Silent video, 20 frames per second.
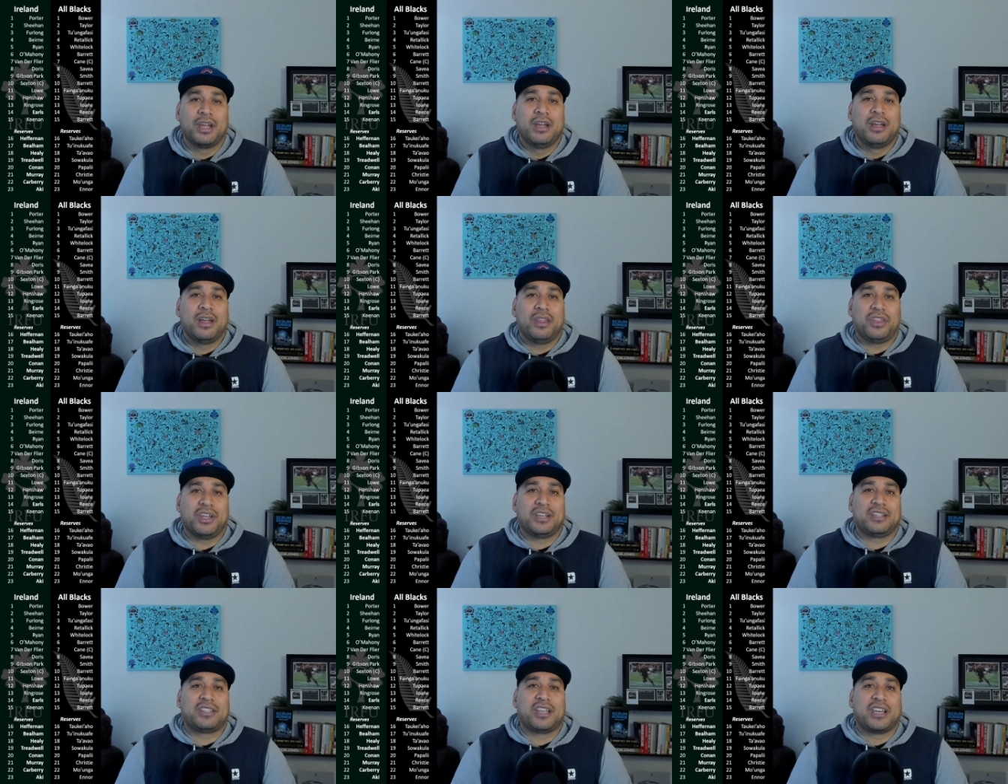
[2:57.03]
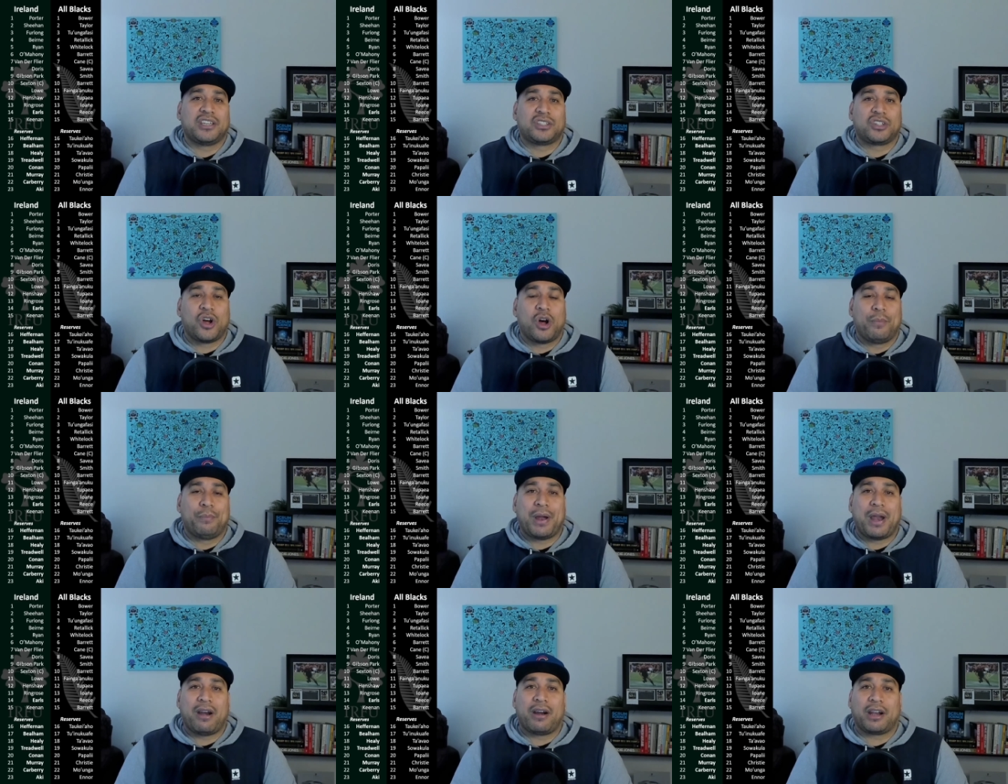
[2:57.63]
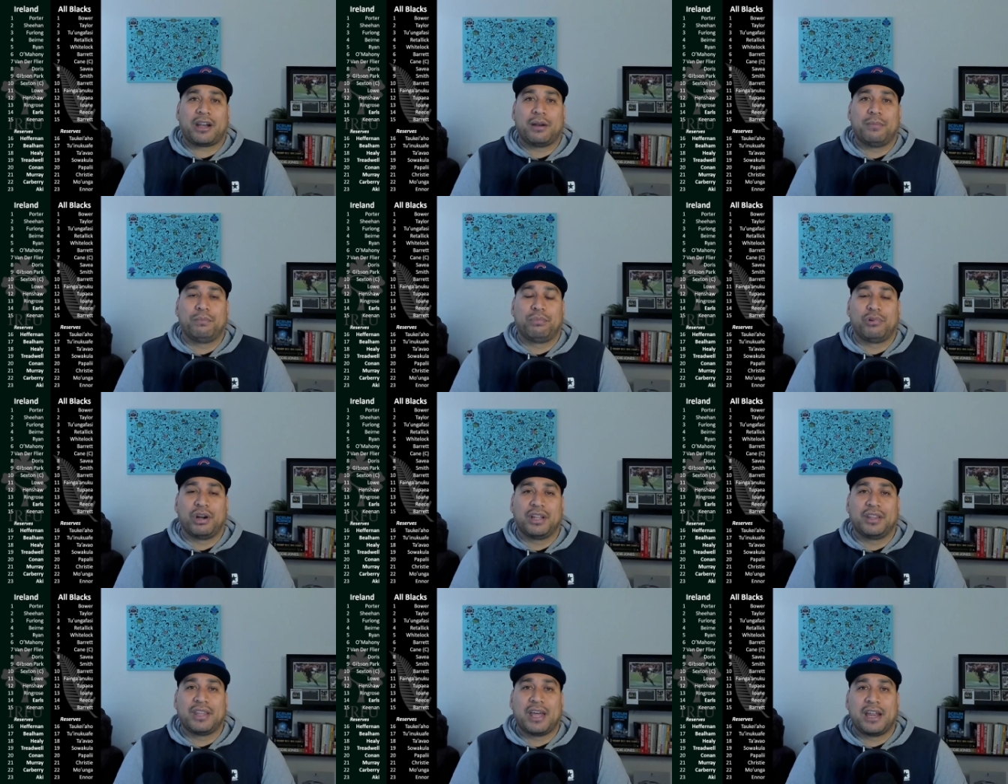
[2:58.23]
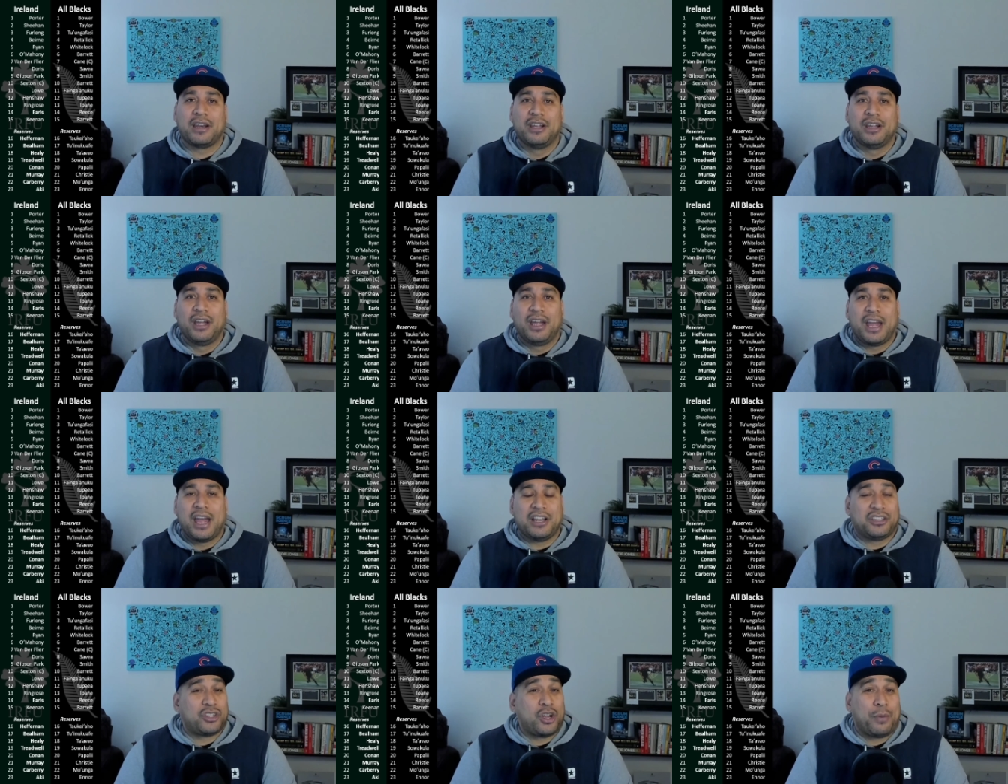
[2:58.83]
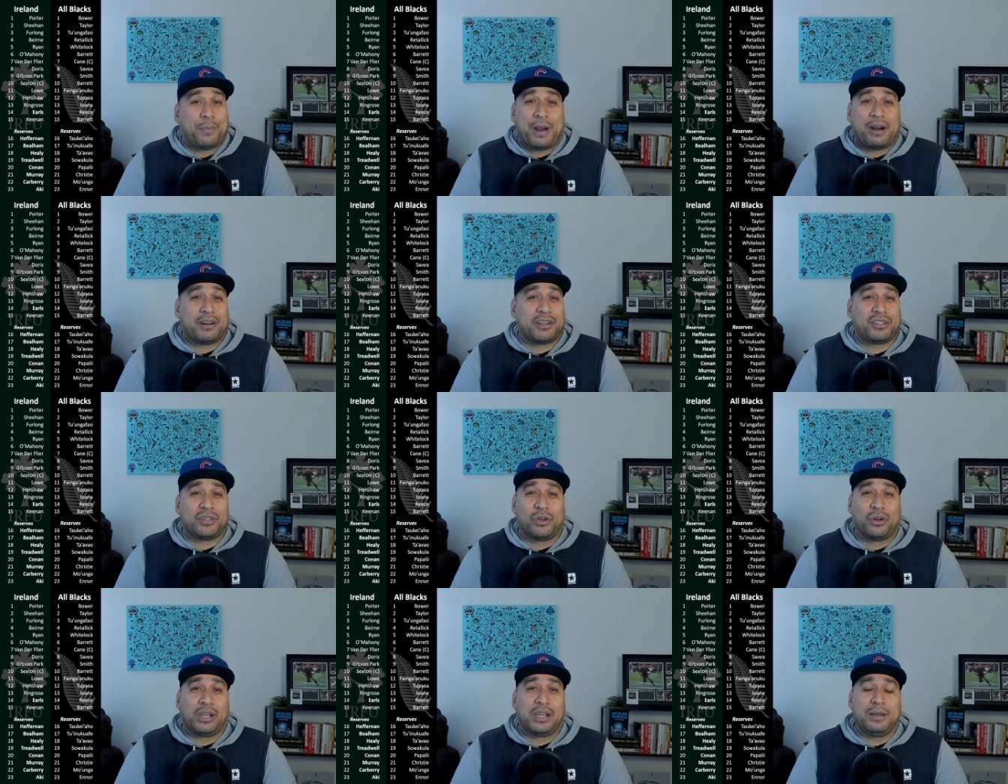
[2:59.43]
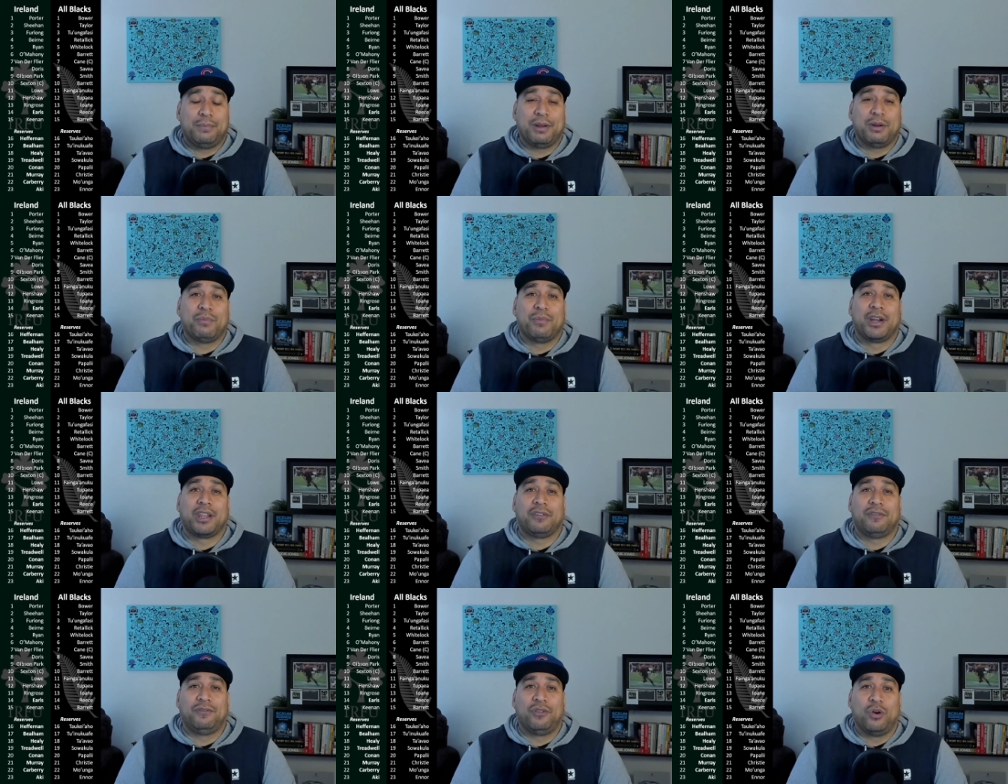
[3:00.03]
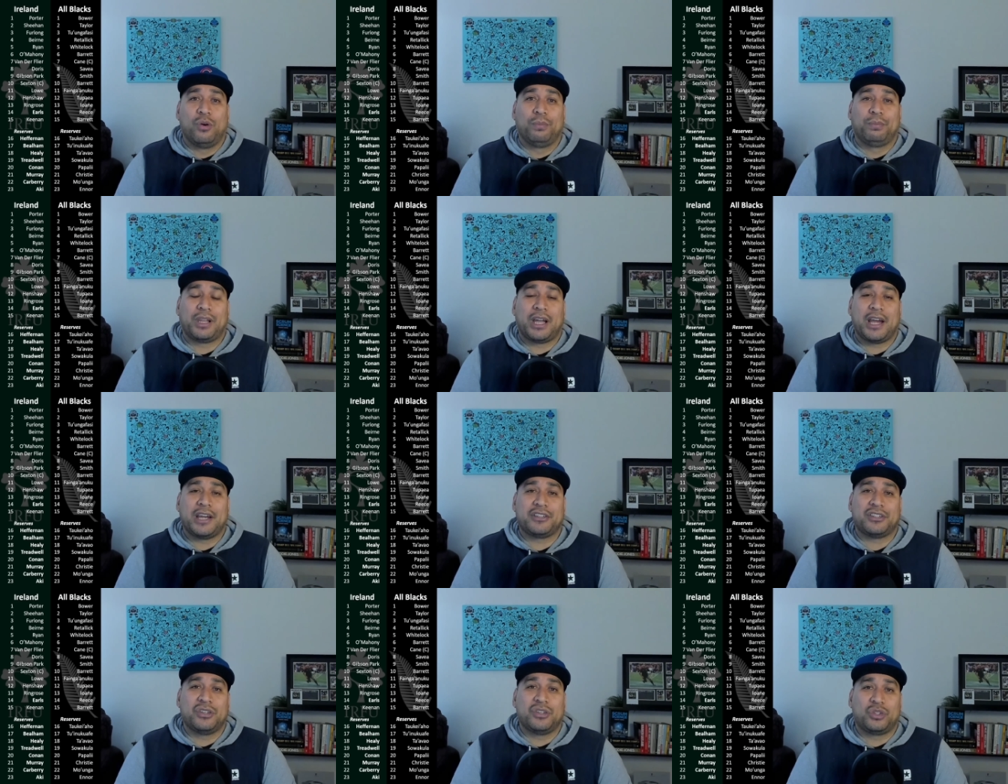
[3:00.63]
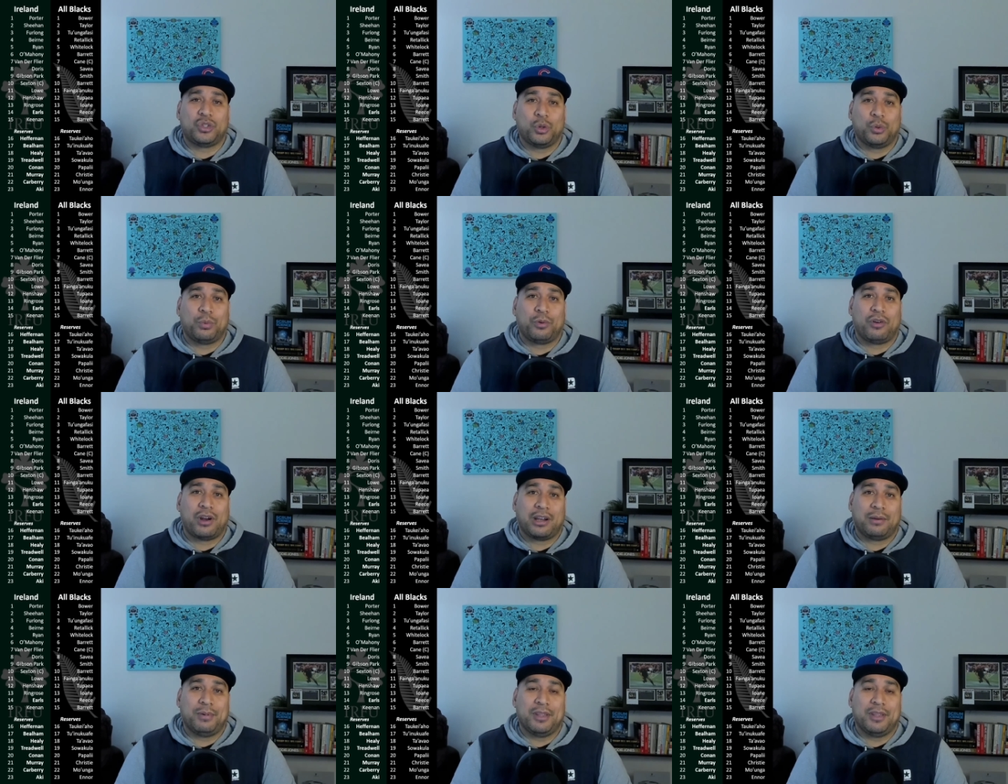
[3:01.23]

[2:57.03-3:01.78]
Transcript: thinks that Scott Barrett can bring that, and Scott Barrett's certainly been one of the form players in Super Rugby